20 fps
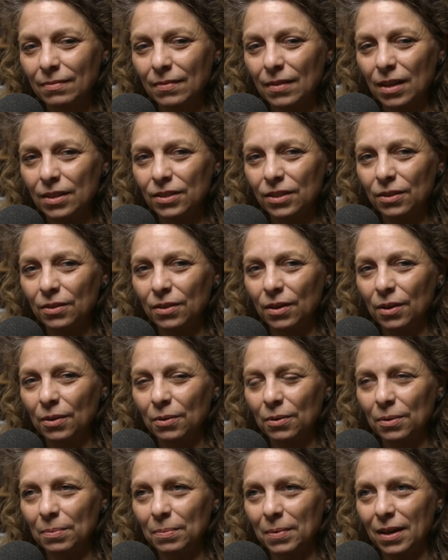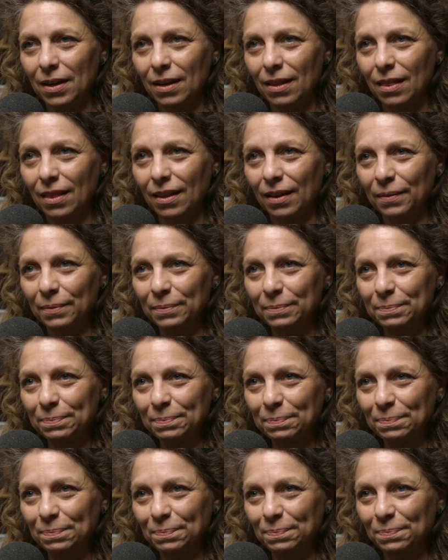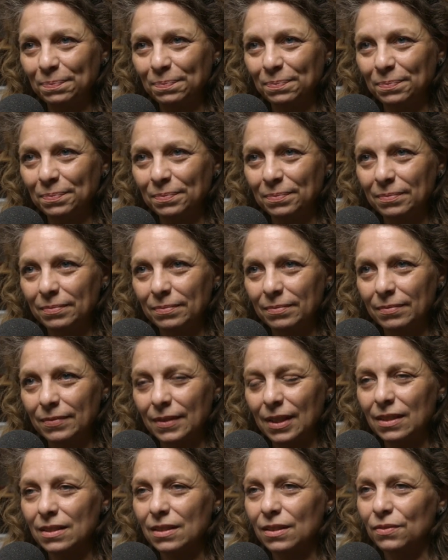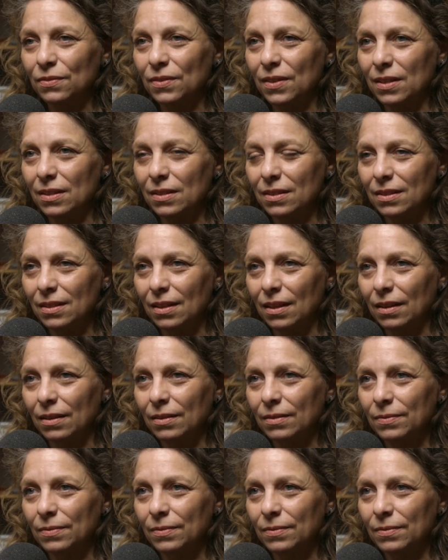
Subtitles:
I don't owe them anything. That's the first thing.